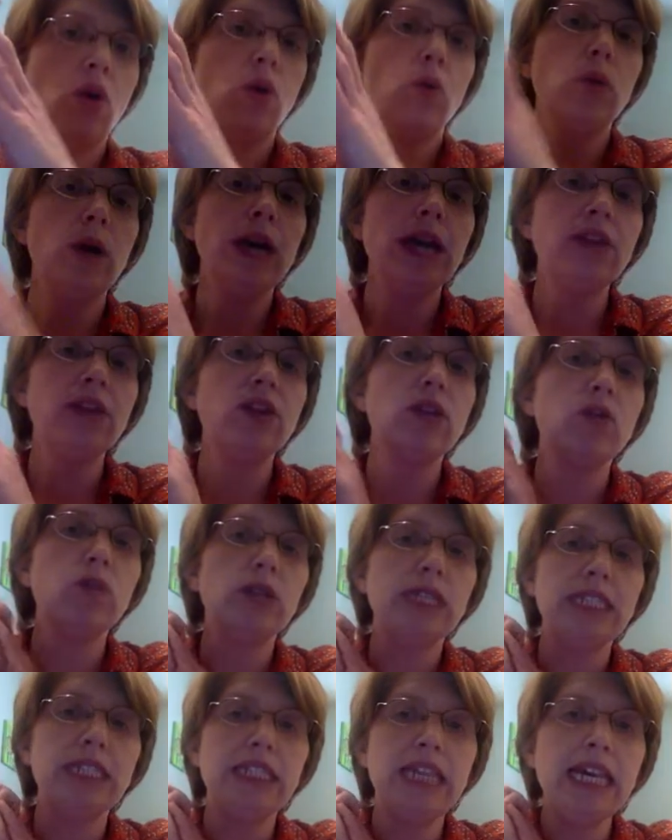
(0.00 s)
when the
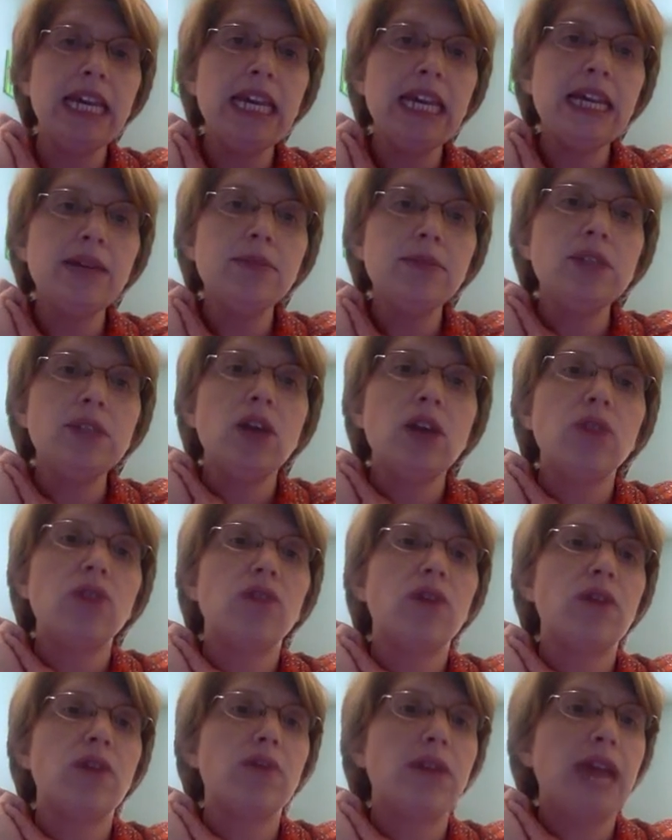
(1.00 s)
redeemed
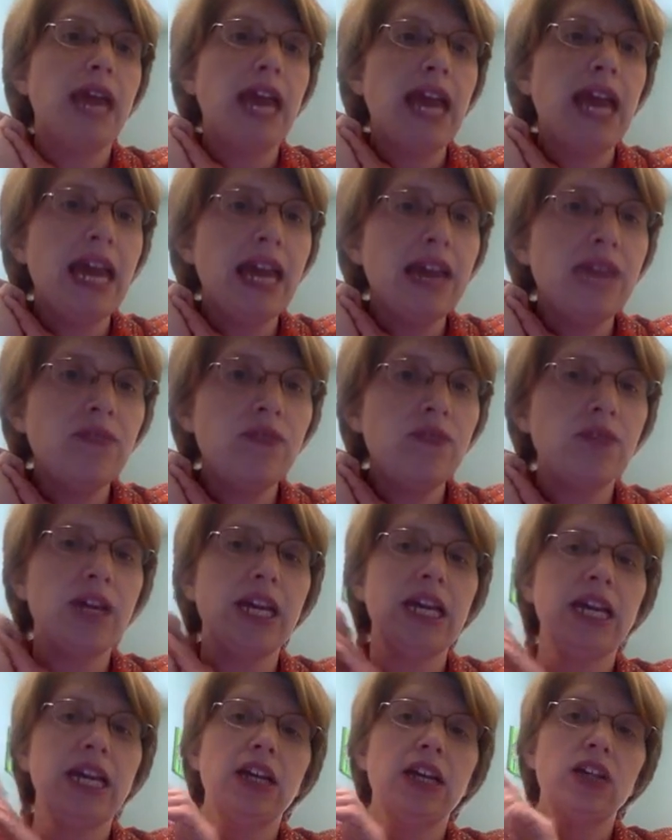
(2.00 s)
from
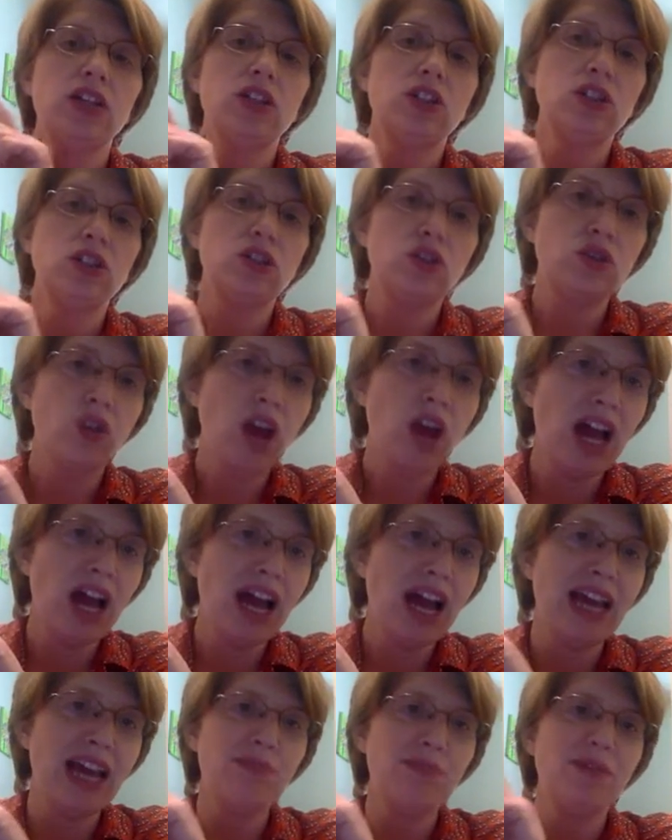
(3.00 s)
every
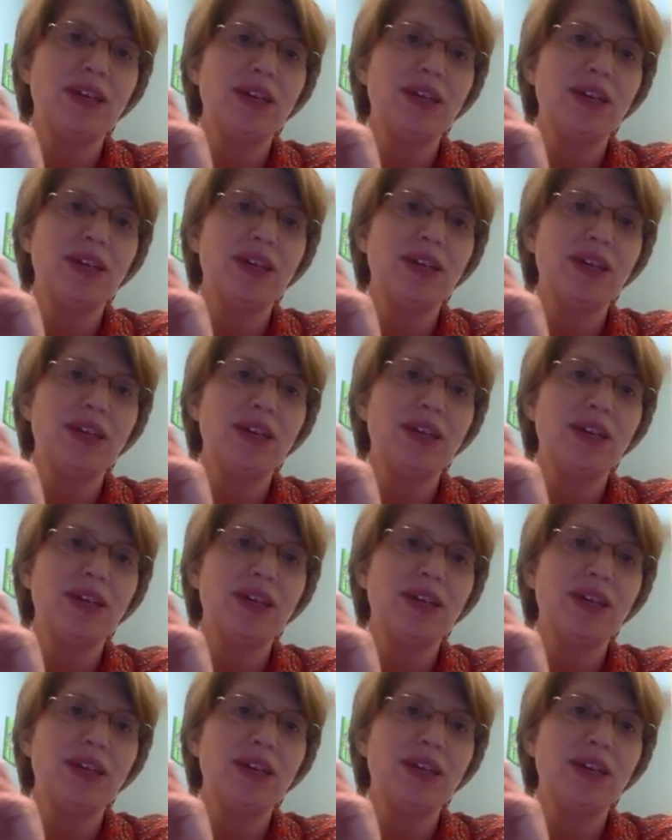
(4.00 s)
tribe,